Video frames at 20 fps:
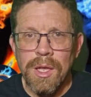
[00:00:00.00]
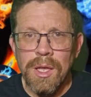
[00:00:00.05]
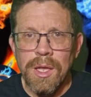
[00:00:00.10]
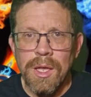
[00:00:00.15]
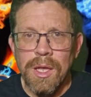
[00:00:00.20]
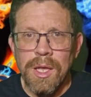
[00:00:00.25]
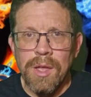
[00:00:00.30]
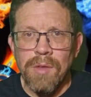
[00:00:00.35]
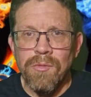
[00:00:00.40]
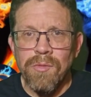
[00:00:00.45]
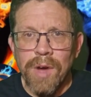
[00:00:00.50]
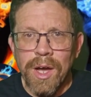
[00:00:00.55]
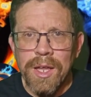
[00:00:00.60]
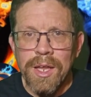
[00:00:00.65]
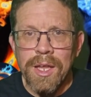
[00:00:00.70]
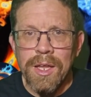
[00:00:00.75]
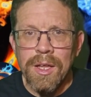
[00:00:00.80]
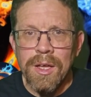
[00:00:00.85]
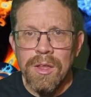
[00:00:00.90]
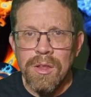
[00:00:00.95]

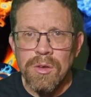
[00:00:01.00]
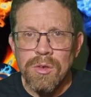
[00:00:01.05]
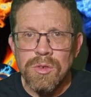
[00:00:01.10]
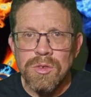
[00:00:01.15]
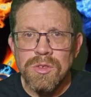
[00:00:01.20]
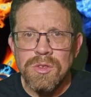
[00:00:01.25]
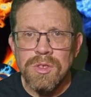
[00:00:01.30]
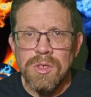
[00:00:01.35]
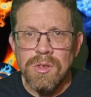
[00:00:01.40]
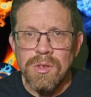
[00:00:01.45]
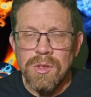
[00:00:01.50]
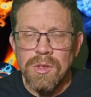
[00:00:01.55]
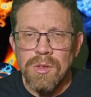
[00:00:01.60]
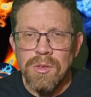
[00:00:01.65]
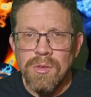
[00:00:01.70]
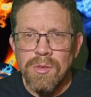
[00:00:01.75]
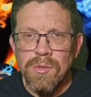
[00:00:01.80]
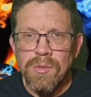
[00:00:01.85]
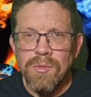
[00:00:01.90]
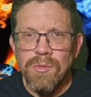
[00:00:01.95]
inviting others
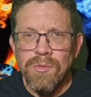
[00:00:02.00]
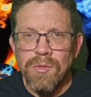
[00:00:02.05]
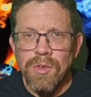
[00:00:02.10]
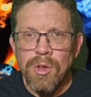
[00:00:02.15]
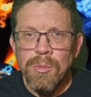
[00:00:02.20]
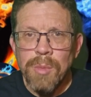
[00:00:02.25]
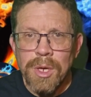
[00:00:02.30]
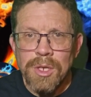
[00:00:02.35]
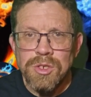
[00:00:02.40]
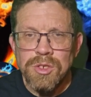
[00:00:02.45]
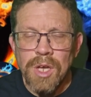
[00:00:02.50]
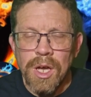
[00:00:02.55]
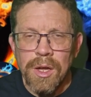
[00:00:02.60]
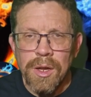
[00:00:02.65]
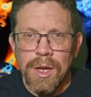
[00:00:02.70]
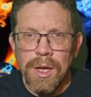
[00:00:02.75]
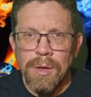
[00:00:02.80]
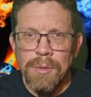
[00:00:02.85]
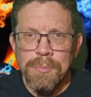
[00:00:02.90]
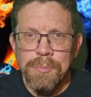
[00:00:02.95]
to view my shout
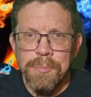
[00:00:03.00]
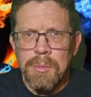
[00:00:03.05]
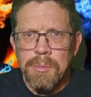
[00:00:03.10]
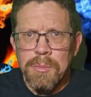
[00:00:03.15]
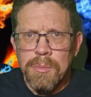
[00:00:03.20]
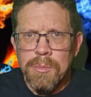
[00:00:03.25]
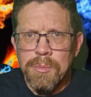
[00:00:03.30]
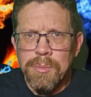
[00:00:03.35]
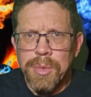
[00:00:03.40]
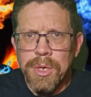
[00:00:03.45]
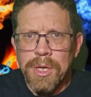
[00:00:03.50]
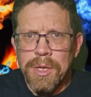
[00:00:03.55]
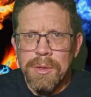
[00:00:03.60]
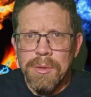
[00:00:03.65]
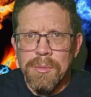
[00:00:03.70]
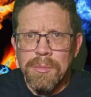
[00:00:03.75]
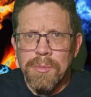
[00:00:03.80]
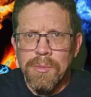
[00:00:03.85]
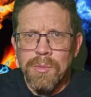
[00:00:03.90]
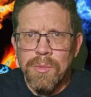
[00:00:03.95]
out. But
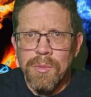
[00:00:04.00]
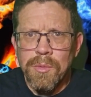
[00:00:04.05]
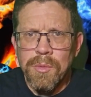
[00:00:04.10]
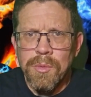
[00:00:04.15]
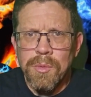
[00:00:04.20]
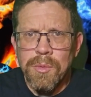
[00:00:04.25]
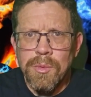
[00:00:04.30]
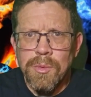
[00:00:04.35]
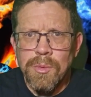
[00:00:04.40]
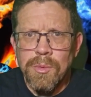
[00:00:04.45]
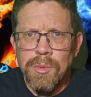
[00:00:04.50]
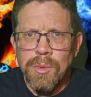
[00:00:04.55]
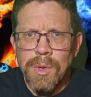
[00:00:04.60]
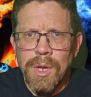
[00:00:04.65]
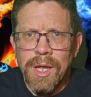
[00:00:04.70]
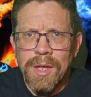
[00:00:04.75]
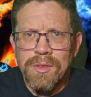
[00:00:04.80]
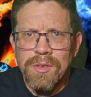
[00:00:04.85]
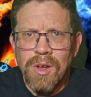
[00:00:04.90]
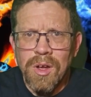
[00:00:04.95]
when
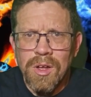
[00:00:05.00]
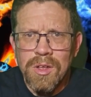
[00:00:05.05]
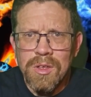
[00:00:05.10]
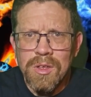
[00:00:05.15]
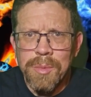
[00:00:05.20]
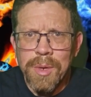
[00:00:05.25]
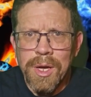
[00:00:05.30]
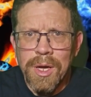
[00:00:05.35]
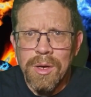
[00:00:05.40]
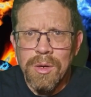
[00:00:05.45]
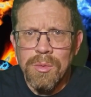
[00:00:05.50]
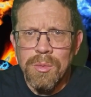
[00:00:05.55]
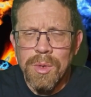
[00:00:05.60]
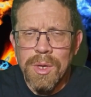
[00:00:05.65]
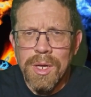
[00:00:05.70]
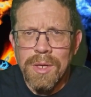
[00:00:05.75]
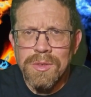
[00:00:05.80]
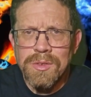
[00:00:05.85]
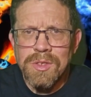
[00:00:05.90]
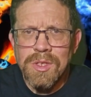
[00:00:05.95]
I talked about what
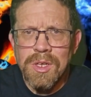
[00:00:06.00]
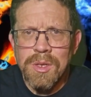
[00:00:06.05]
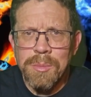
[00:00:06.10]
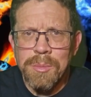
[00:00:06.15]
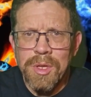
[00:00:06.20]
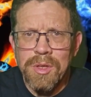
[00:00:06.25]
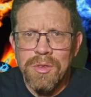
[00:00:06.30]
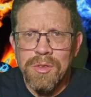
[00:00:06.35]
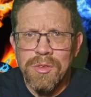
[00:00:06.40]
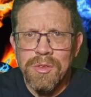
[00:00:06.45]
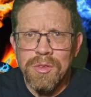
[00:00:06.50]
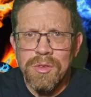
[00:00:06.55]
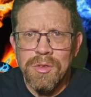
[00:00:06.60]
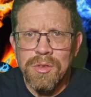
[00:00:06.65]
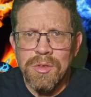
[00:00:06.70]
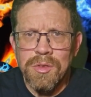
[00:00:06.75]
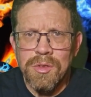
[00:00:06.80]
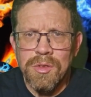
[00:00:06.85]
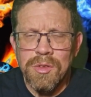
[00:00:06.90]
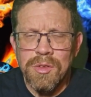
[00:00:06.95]
I was going to be,
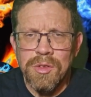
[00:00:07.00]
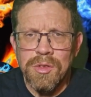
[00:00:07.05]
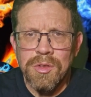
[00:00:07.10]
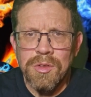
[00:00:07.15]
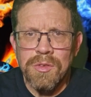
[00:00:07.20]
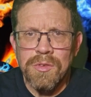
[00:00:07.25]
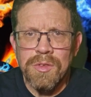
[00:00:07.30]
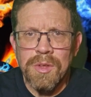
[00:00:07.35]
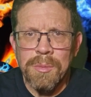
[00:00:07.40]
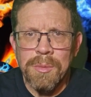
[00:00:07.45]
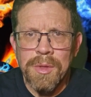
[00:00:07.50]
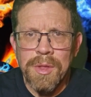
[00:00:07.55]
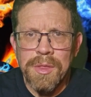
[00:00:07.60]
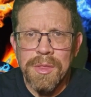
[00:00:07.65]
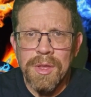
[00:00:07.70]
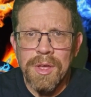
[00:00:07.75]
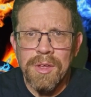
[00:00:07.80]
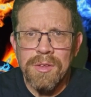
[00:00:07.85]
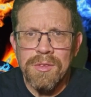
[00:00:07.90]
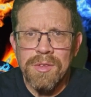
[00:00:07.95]
some of the
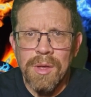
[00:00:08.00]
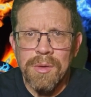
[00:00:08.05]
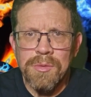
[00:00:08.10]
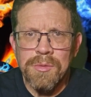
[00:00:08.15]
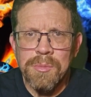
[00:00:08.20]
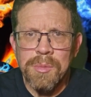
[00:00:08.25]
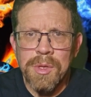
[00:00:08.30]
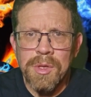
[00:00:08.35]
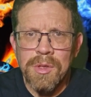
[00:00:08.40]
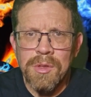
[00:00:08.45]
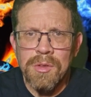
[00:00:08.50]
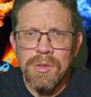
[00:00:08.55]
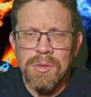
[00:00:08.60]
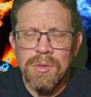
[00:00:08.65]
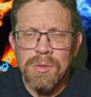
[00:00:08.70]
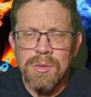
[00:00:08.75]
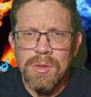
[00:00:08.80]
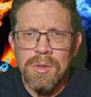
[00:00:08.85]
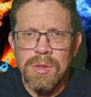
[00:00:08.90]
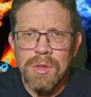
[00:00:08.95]
things
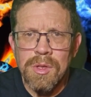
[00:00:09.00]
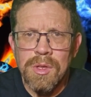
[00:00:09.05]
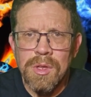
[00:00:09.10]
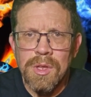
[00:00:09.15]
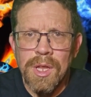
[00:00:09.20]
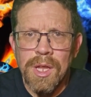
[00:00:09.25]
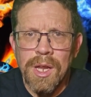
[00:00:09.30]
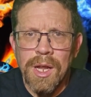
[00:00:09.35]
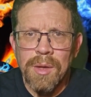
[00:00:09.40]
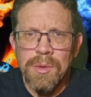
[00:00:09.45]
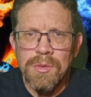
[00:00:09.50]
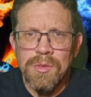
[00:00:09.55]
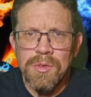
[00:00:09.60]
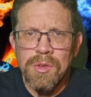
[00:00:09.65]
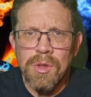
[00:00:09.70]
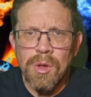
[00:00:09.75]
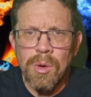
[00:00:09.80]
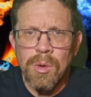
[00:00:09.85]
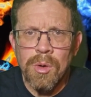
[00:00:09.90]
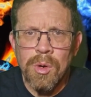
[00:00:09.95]
that I was
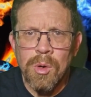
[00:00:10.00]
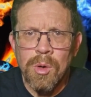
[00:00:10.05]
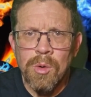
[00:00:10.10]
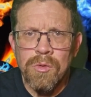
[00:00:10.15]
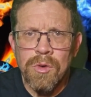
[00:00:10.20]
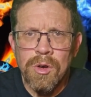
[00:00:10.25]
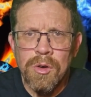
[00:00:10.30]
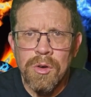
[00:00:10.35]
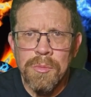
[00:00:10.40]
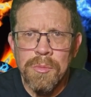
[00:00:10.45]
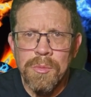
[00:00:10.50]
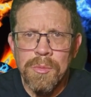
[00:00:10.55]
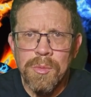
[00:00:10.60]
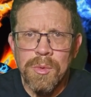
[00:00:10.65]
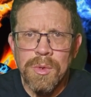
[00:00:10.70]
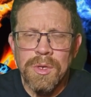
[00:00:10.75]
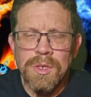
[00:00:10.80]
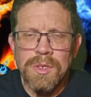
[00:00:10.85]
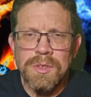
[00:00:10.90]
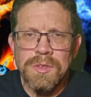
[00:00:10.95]
going over
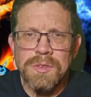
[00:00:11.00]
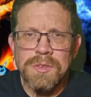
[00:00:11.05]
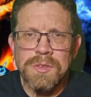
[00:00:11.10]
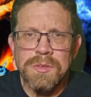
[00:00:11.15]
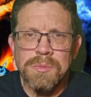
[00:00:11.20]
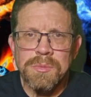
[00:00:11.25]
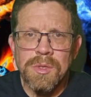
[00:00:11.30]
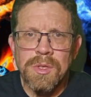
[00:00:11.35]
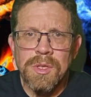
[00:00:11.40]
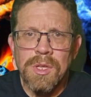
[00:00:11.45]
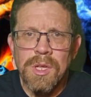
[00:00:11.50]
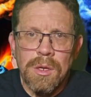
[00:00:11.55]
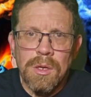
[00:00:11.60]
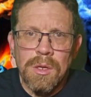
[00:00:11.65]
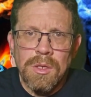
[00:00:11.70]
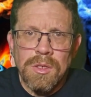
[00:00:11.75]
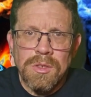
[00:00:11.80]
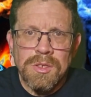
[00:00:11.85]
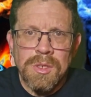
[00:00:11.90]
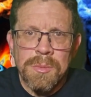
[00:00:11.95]
was
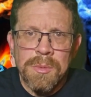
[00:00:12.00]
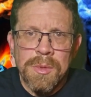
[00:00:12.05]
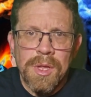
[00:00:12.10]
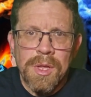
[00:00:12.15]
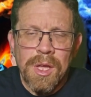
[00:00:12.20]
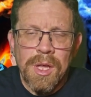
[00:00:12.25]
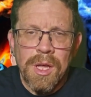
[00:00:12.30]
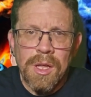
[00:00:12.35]
some of the